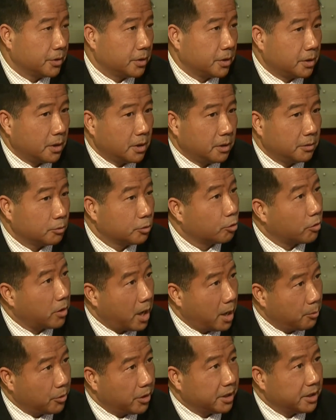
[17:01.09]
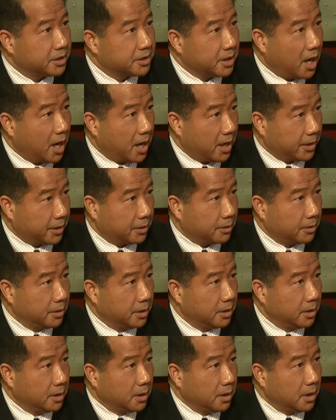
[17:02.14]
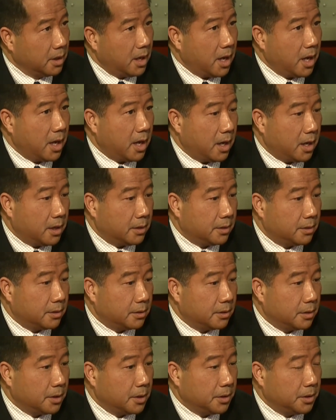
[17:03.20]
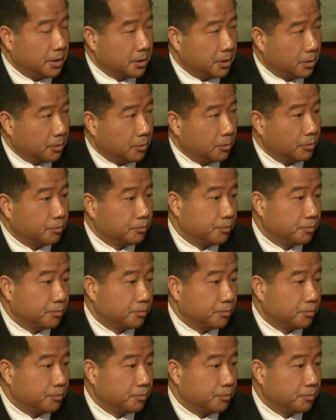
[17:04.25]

the crime rate is higher. And, you know,